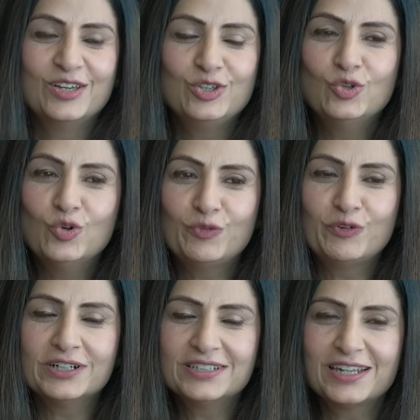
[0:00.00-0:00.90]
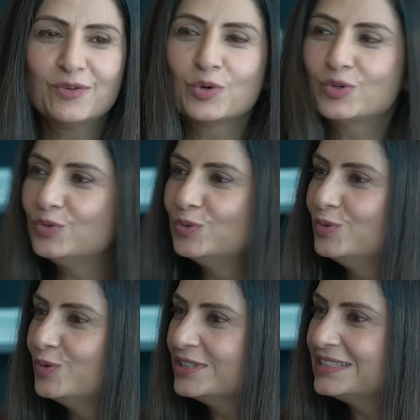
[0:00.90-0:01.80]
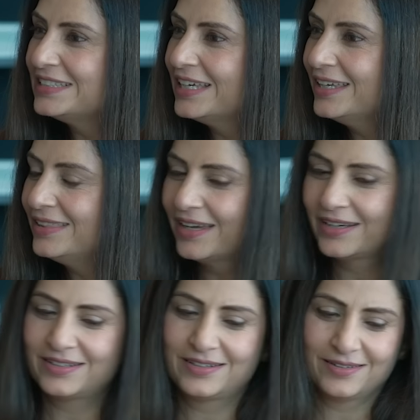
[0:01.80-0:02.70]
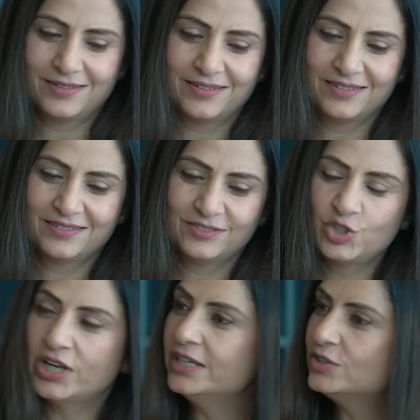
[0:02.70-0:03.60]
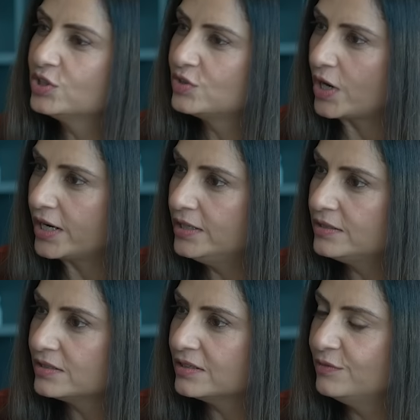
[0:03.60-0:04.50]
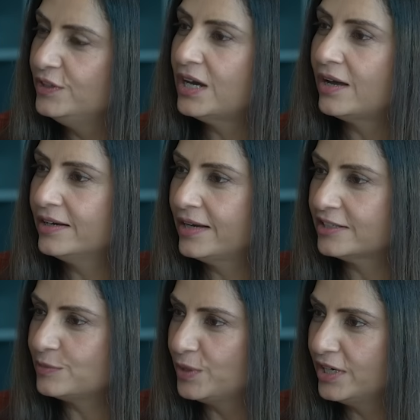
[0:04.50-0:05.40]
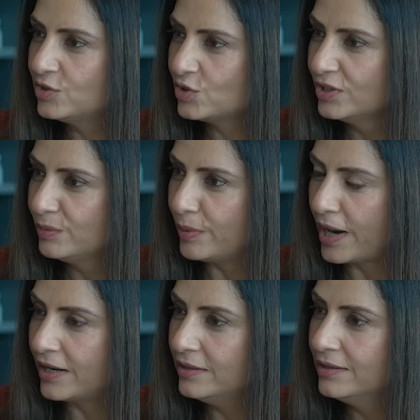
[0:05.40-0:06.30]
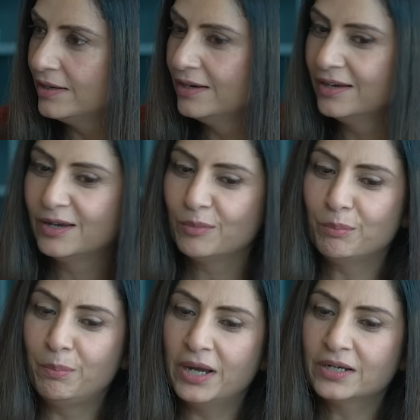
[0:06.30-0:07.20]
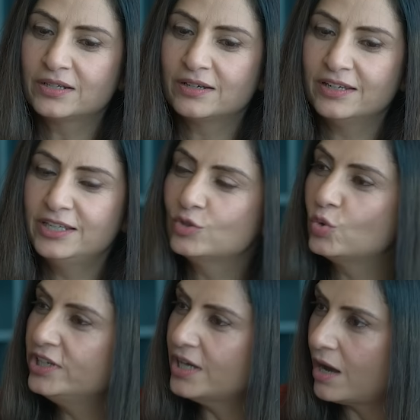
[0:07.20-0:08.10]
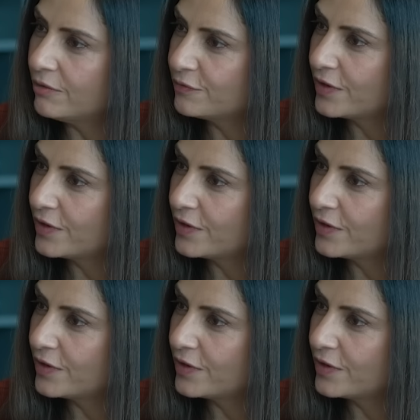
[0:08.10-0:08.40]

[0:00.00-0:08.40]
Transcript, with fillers: You know, first I want to say that uh, Shailesh is right. We hmm. are an aspirational brand, but he's only half